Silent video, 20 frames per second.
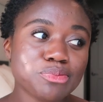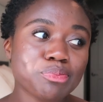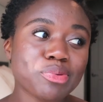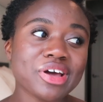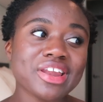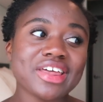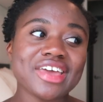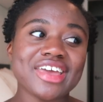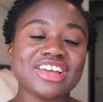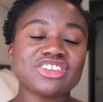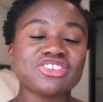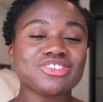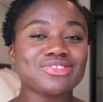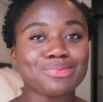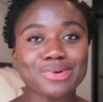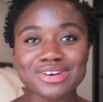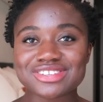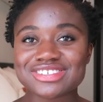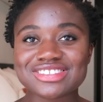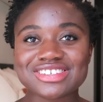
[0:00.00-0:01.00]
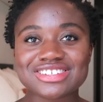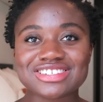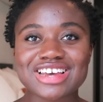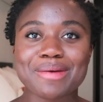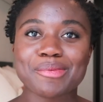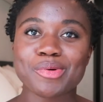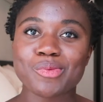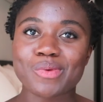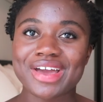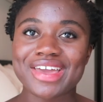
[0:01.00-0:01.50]
but it just wasn't the
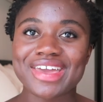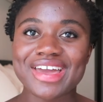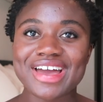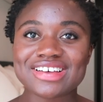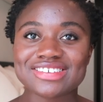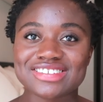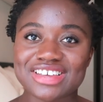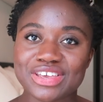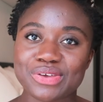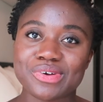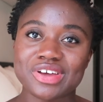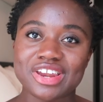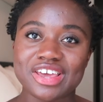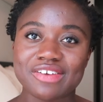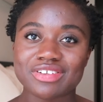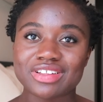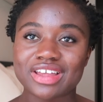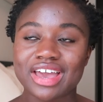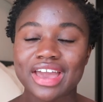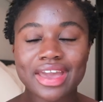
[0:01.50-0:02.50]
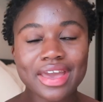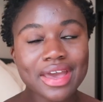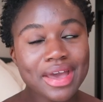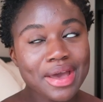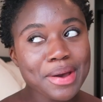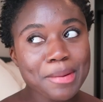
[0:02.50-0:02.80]
type of white cast that you could even like